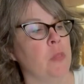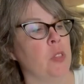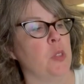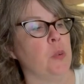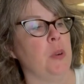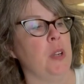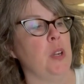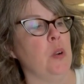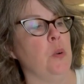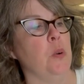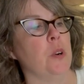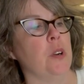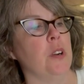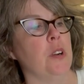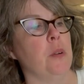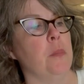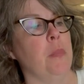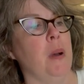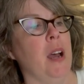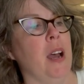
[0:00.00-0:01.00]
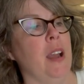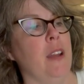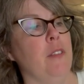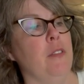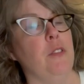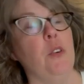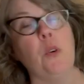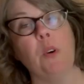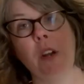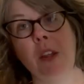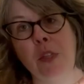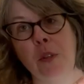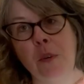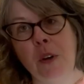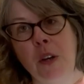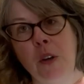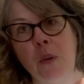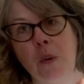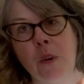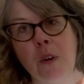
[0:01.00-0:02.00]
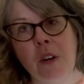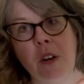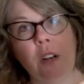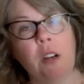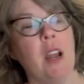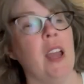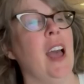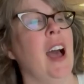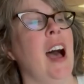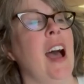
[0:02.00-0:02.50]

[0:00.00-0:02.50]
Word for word: three quarter by four and three quarter.